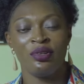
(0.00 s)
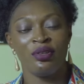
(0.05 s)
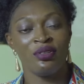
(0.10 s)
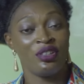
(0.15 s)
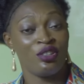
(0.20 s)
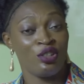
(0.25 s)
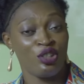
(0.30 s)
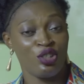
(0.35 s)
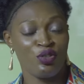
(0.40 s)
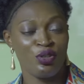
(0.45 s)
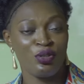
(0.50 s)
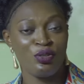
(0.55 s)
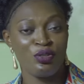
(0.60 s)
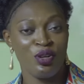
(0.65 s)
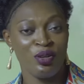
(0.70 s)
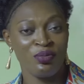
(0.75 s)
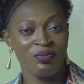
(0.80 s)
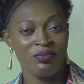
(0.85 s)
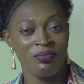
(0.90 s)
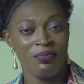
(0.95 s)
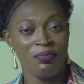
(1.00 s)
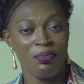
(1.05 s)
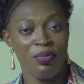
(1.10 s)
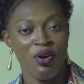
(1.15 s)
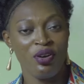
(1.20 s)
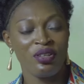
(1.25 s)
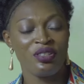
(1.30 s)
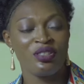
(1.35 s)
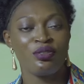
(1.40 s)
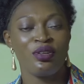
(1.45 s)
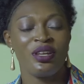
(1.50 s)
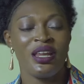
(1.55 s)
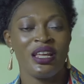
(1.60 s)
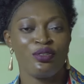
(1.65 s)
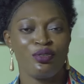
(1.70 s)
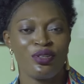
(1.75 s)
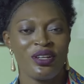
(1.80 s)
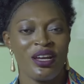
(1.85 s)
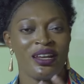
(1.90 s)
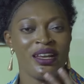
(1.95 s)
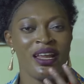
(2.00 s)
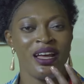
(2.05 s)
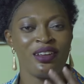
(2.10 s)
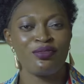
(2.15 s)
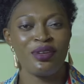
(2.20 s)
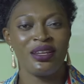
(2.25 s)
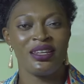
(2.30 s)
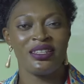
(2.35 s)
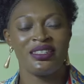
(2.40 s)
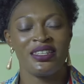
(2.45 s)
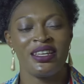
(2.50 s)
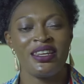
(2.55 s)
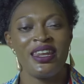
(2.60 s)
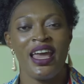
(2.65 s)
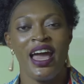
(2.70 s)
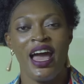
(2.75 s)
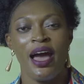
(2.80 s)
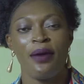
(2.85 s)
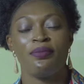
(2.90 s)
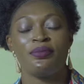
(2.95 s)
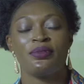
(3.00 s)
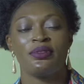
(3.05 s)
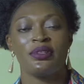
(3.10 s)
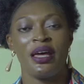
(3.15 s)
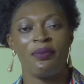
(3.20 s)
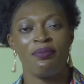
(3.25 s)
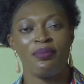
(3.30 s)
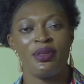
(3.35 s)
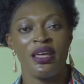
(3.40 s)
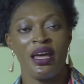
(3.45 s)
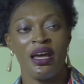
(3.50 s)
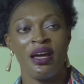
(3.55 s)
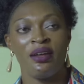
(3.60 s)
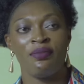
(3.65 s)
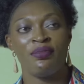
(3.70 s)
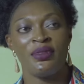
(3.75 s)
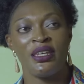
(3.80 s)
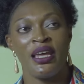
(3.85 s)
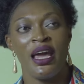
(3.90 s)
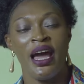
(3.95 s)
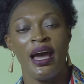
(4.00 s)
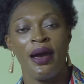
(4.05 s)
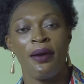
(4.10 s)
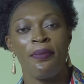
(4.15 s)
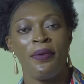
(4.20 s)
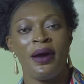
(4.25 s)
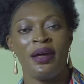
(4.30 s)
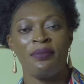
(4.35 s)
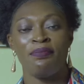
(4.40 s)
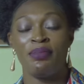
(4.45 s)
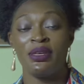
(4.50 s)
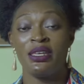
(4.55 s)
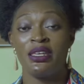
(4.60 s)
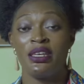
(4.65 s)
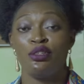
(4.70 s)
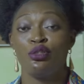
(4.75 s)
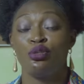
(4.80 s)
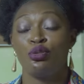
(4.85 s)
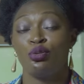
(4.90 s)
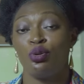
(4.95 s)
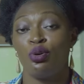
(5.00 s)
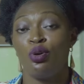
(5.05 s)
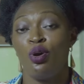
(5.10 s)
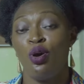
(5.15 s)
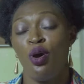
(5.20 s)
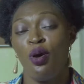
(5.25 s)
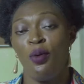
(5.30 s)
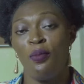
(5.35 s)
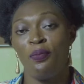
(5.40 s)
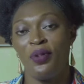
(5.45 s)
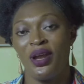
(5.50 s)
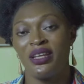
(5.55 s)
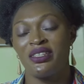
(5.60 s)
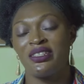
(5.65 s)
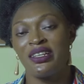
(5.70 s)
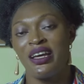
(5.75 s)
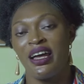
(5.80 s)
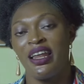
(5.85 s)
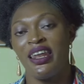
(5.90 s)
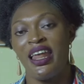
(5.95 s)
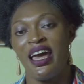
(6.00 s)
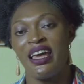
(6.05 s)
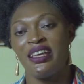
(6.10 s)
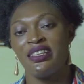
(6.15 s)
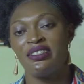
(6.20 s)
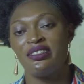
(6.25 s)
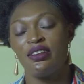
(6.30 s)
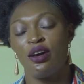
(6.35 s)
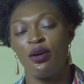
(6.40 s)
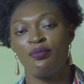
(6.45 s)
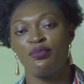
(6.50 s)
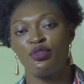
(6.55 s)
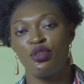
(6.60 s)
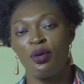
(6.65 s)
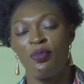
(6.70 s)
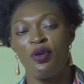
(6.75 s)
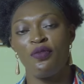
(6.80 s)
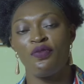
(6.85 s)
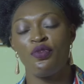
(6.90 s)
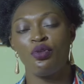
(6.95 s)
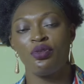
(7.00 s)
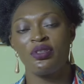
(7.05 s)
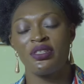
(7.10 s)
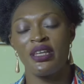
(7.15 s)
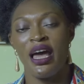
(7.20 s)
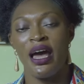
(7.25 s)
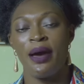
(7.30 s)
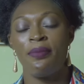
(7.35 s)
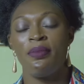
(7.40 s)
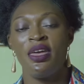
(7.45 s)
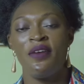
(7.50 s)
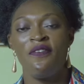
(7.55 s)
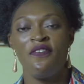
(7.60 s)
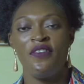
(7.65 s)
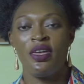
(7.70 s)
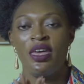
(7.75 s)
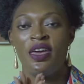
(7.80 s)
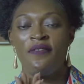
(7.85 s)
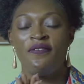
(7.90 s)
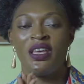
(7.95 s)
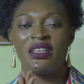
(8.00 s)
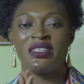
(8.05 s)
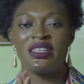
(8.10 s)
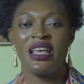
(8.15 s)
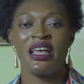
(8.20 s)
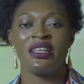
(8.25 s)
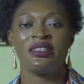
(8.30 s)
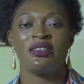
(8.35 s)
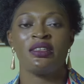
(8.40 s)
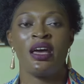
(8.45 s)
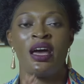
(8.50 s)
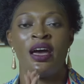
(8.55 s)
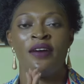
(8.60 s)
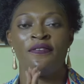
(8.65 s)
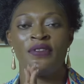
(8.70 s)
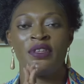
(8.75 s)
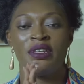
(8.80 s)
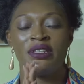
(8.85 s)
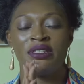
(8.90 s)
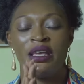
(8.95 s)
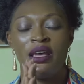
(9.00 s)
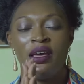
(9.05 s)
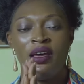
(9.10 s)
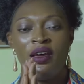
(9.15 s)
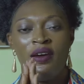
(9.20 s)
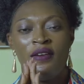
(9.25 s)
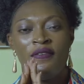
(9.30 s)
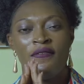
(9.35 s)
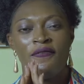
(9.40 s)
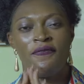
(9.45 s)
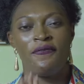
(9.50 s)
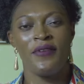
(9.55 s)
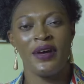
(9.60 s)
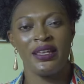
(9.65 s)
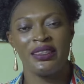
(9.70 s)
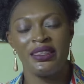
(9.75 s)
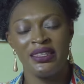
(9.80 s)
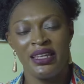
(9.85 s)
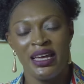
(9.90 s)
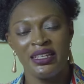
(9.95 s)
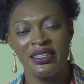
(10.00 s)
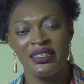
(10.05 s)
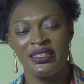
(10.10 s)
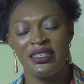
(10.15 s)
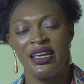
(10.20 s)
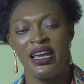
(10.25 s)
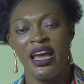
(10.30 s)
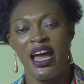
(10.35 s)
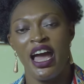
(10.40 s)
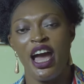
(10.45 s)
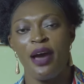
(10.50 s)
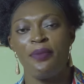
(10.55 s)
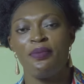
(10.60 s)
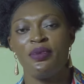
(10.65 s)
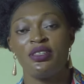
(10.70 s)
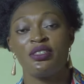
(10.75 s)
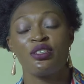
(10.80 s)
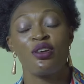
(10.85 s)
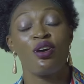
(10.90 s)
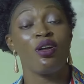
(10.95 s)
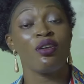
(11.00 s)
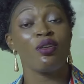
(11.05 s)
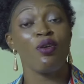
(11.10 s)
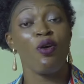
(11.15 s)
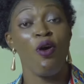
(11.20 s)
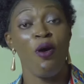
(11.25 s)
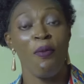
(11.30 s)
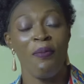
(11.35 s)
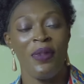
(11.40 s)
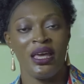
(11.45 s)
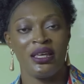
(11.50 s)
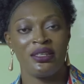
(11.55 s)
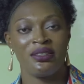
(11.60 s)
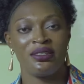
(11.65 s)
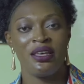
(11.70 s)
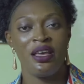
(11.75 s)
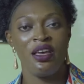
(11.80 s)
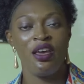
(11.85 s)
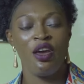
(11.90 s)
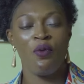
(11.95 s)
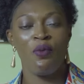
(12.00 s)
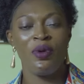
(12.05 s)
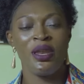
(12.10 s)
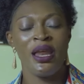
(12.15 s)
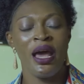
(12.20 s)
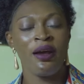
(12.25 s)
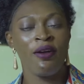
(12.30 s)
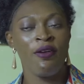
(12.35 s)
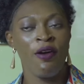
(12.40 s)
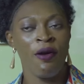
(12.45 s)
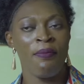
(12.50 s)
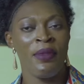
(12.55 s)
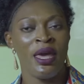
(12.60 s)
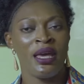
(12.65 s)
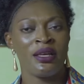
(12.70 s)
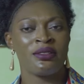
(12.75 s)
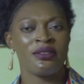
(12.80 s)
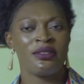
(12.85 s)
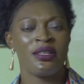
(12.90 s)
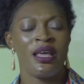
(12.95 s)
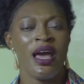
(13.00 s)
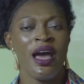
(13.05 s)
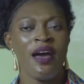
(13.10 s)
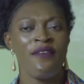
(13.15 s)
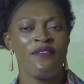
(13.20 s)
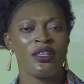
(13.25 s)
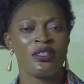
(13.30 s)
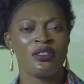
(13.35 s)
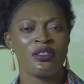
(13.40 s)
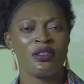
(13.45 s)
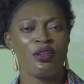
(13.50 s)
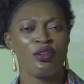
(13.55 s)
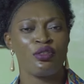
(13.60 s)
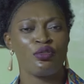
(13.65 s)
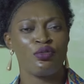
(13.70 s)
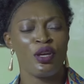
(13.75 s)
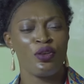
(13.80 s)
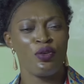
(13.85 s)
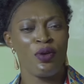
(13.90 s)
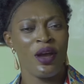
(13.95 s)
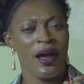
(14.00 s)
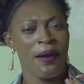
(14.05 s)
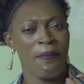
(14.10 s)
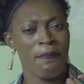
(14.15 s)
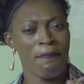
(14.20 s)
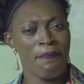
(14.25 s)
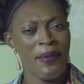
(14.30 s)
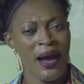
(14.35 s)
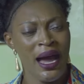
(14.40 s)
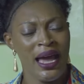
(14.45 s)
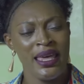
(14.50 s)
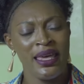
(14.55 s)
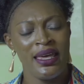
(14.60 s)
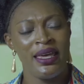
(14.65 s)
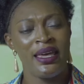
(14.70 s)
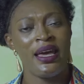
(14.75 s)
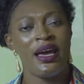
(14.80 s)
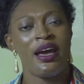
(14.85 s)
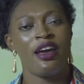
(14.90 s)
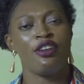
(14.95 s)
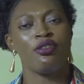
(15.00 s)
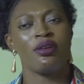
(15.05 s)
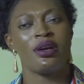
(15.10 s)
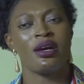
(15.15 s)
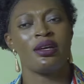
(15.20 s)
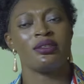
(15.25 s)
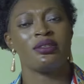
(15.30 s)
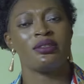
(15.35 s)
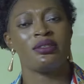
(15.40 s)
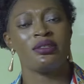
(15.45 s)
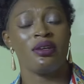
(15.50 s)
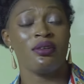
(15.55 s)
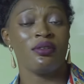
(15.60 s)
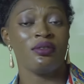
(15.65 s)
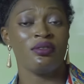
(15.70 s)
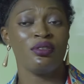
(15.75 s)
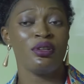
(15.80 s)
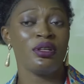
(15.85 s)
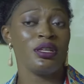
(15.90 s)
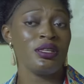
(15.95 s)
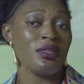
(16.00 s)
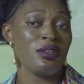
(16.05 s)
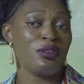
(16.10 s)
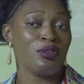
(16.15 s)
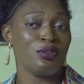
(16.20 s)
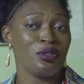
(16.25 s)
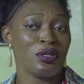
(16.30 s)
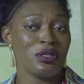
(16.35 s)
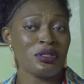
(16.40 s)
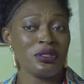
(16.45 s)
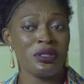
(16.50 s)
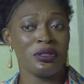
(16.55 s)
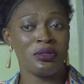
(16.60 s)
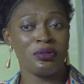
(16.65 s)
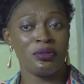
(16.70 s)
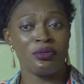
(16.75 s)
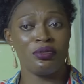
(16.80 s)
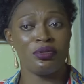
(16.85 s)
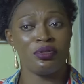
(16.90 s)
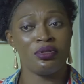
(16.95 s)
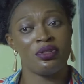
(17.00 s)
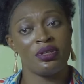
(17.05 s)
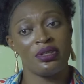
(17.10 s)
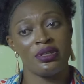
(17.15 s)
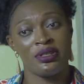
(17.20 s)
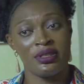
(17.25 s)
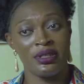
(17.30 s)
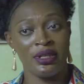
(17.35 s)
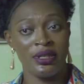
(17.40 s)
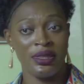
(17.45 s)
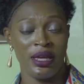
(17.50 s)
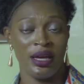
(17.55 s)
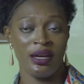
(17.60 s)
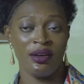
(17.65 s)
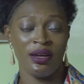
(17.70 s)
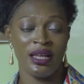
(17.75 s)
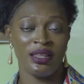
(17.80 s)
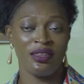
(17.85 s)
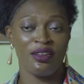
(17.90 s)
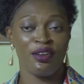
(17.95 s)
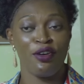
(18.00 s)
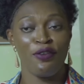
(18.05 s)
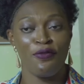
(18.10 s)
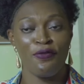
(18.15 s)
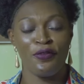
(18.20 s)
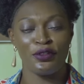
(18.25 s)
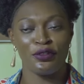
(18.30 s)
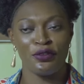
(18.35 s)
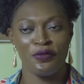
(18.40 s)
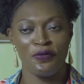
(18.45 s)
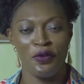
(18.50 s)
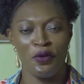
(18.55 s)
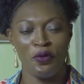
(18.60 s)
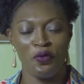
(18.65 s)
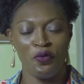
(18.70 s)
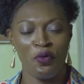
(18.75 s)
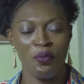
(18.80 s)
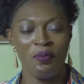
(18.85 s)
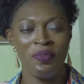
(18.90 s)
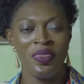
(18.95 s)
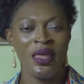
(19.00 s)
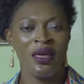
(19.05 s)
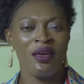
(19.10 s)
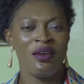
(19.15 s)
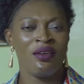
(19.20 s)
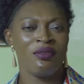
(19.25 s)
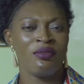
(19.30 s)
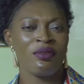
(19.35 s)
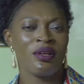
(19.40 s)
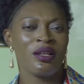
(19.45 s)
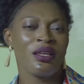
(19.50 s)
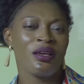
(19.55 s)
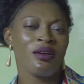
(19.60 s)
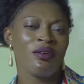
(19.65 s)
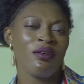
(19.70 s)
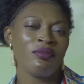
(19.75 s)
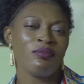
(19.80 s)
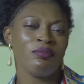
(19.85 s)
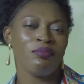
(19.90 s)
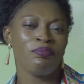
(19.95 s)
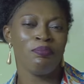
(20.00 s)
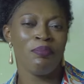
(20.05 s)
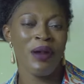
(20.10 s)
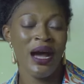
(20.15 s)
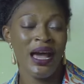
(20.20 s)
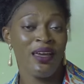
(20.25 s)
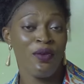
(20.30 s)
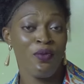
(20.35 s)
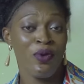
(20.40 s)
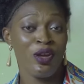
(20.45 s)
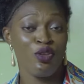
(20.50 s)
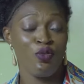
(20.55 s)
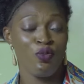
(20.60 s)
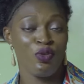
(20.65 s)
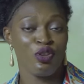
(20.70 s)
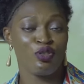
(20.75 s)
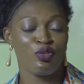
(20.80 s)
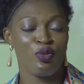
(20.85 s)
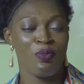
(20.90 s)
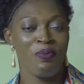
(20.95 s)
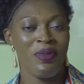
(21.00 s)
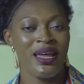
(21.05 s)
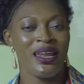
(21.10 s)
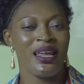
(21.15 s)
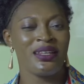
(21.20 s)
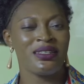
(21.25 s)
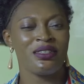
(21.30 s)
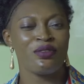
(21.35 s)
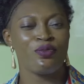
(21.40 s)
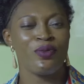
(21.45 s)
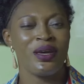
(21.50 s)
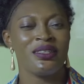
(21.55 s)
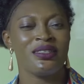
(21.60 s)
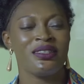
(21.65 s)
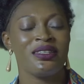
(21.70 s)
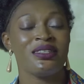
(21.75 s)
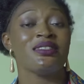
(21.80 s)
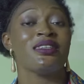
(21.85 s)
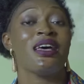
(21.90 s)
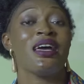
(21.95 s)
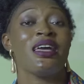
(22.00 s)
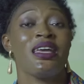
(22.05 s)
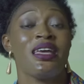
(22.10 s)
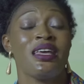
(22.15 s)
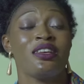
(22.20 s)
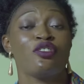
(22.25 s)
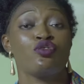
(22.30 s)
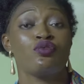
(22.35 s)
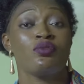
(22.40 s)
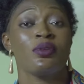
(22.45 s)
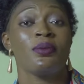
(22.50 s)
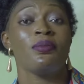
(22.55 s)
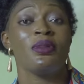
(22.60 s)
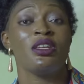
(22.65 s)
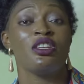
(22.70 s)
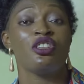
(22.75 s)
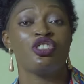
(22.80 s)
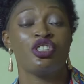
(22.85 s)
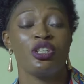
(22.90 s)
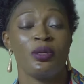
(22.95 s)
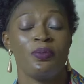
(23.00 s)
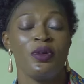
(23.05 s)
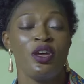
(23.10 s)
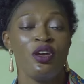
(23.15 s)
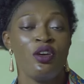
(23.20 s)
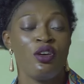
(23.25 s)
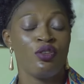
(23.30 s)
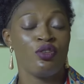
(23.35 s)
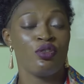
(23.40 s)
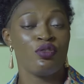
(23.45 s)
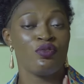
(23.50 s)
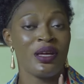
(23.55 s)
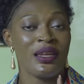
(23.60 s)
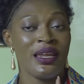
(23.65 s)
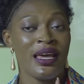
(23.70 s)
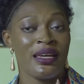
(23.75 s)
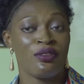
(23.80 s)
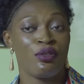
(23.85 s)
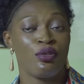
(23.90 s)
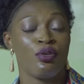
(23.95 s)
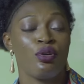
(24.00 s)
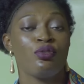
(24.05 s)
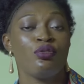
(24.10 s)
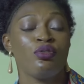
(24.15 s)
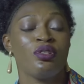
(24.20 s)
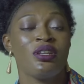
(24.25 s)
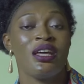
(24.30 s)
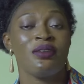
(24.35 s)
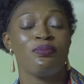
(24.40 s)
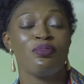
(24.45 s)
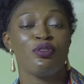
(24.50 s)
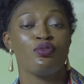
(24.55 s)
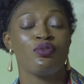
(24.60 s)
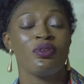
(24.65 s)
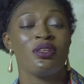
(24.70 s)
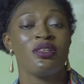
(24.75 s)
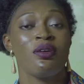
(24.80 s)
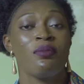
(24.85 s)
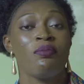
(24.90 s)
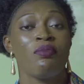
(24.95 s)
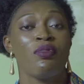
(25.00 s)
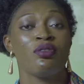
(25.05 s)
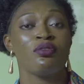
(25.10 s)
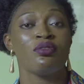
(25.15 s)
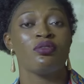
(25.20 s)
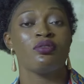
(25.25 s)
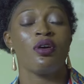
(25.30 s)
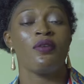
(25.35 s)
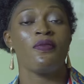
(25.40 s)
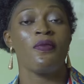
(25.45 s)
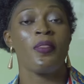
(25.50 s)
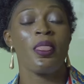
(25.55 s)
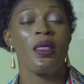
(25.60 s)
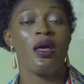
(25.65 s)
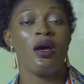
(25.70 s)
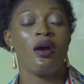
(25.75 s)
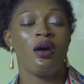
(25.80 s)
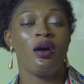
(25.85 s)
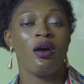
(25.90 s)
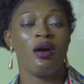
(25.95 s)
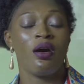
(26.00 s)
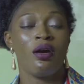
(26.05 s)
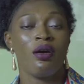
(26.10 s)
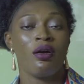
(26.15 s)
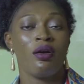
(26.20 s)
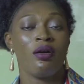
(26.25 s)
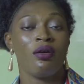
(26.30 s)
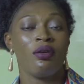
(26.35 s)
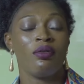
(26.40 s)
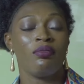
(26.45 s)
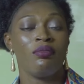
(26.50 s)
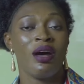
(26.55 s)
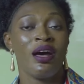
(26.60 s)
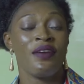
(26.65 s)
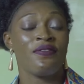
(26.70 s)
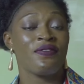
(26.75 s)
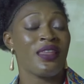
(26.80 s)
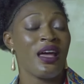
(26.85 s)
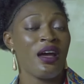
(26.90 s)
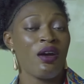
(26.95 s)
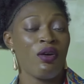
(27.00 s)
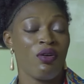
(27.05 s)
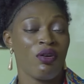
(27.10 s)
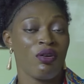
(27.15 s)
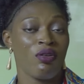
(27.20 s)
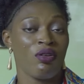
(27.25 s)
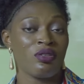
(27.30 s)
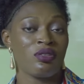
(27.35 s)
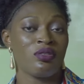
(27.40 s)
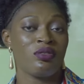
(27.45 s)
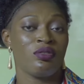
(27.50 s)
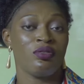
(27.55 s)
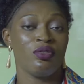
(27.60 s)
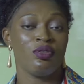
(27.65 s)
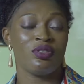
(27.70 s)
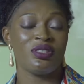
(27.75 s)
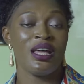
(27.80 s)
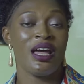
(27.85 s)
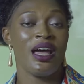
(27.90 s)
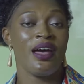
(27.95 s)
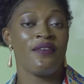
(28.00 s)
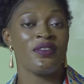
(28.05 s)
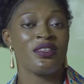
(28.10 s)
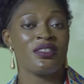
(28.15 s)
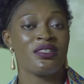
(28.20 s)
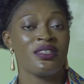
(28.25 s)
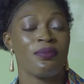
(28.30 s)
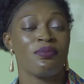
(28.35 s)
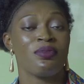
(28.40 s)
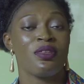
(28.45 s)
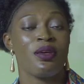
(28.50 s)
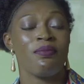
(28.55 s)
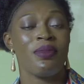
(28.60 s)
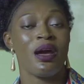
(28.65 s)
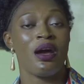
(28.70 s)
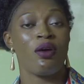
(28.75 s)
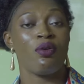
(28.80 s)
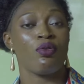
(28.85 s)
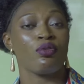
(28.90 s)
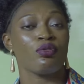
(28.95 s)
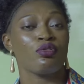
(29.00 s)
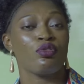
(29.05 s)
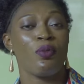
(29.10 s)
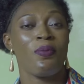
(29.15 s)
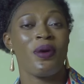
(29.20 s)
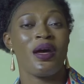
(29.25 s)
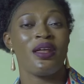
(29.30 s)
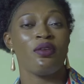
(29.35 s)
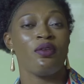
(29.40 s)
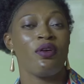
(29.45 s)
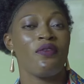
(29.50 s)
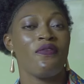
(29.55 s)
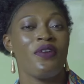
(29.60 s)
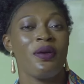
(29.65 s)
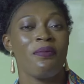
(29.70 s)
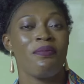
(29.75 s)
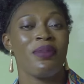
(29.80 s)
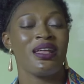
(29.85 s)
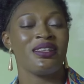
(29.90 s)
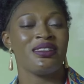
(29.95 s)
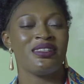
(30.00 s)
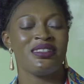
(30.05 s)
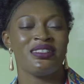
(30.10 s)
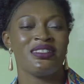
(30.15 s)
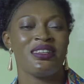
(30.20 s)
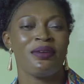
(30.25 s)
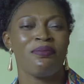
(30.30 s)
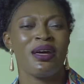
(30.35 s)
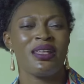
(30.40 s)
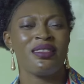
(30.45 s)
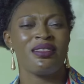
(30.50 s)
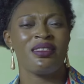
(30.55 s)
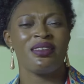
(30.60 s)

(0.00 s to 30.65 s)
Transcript: the description box, so that you can actually see the apps and begin to practicalize some of those apps. AFS have this fantastic app. It's called COMEX. With that COMEX, they have a slot where you can buy and you can sell. The only thing you just need to do, you just sit down at the comfort of your room, you click on buy when you want to buy. That is when things are extremely cheap. Usually, I told you that between the months of after August, you start having September, October, November, December,